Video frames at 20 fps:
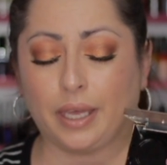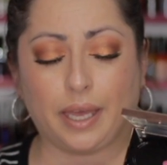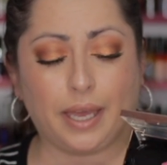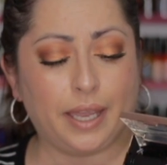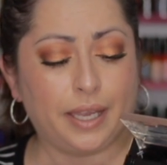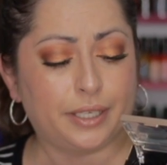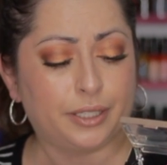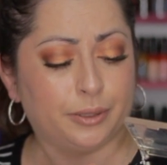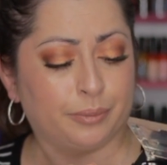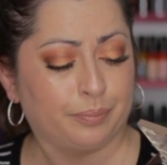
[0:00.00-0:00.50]

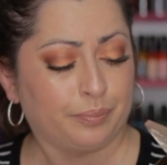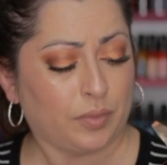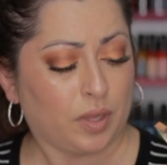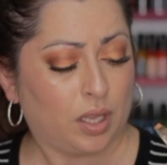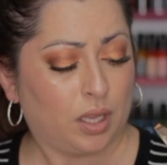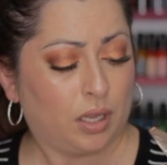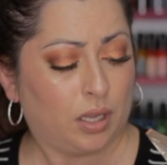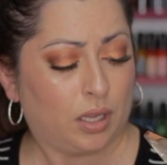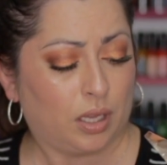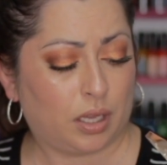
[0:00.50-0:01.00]
item.
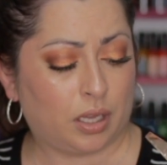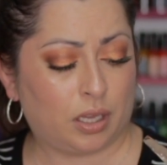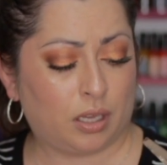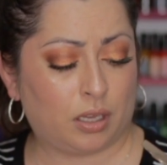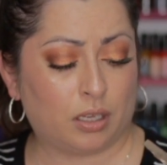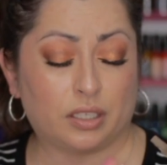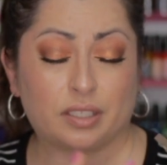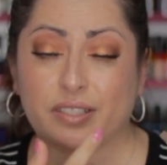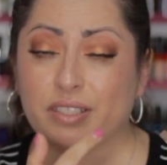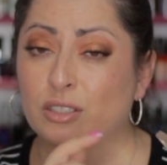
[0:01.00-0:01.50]

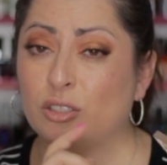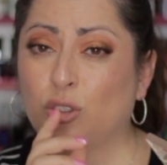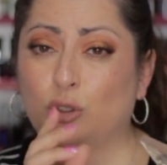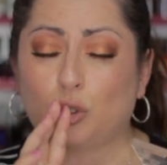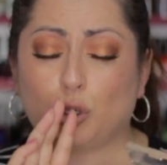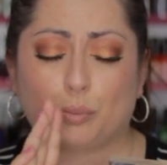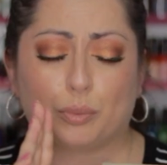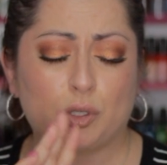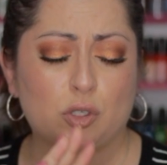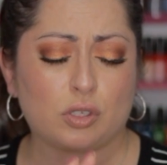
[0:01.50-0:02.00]
It's not
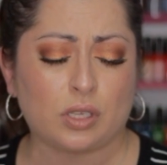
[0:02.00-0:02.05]
open,